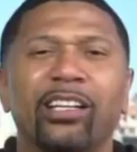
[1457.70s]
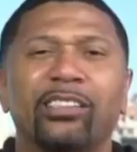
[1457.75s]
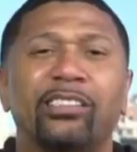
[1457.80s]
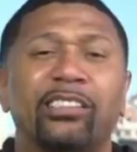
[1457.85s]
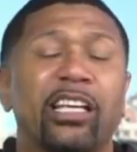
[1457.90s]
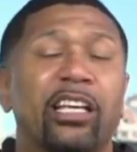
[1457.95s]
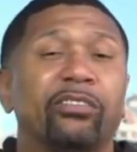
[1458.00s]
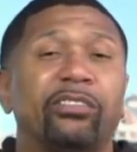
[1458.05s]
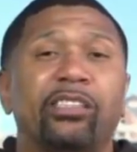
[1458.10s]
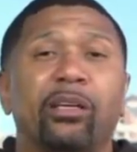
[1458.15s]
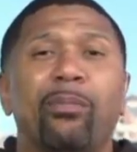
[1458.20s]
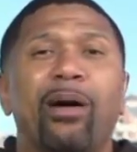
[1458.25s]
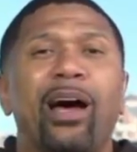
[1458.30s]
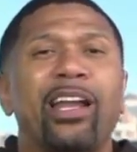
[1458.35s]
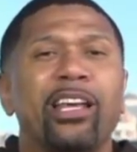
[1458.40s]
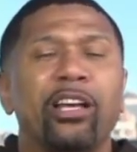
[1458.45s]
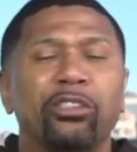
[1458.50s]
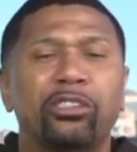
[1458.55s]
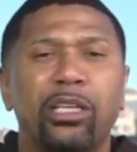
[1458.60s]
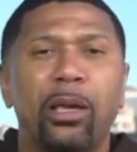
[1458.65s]
and see if
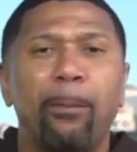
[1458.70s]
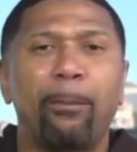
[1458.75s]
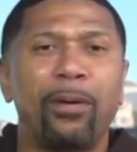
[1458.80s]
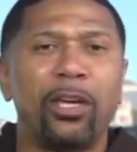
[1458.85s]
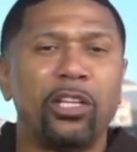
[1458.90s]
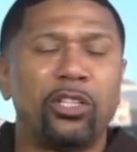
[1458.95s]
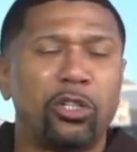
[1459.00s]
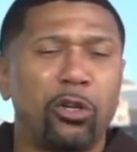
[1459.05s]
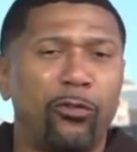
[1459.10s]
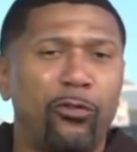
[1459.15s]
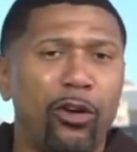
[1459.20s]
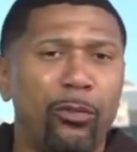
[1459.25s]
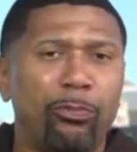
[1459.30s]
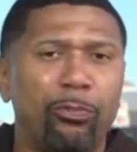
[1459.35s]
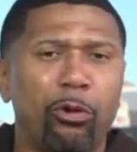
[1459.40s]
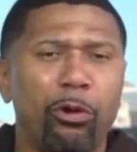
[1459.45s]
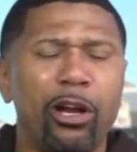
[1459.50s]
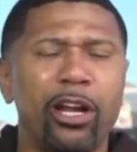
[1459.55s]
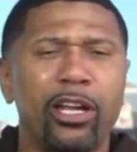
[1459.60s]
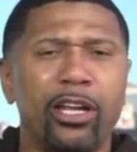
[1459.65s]
somebody else can beat you from
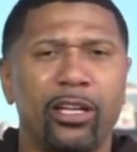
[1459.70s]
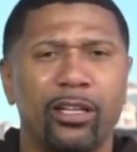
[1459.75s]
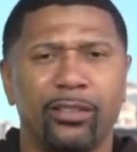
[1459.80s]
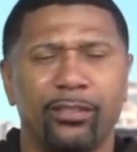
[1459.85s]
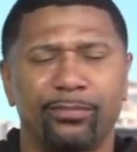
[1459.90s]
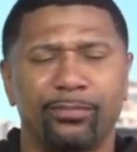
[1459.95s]
3.